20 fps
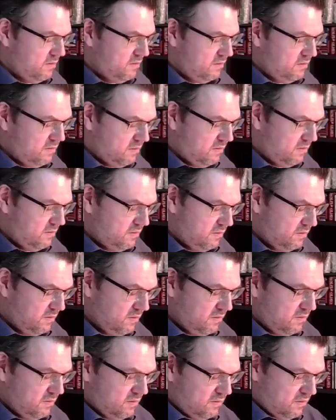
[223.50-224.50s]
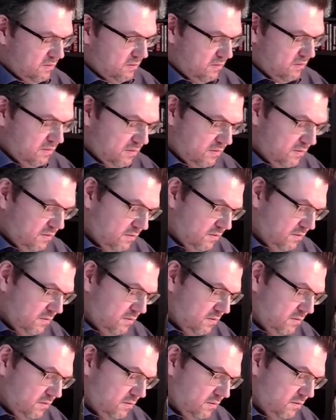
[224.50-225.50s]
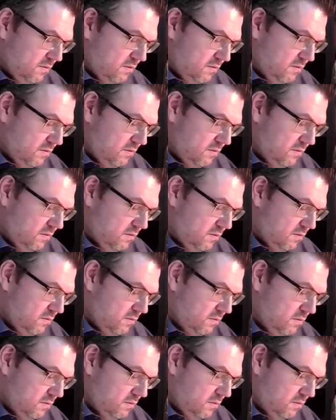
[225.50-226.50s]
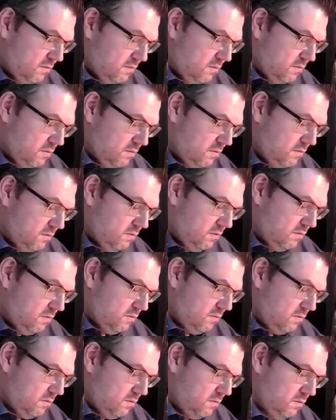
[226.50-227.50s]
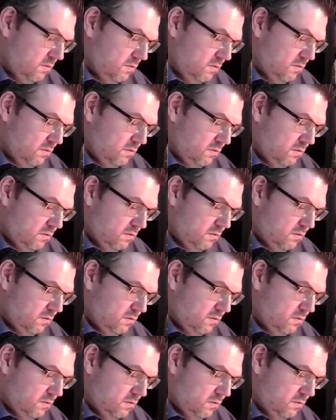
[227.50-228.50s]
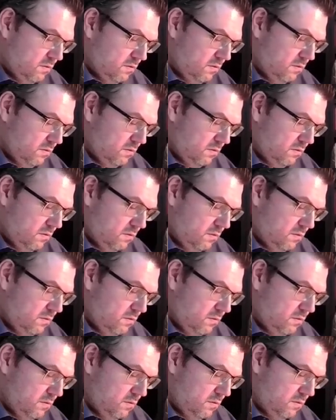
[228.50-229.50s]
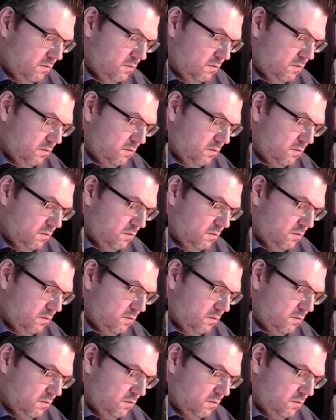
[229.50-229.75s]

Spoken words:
(no one is talking)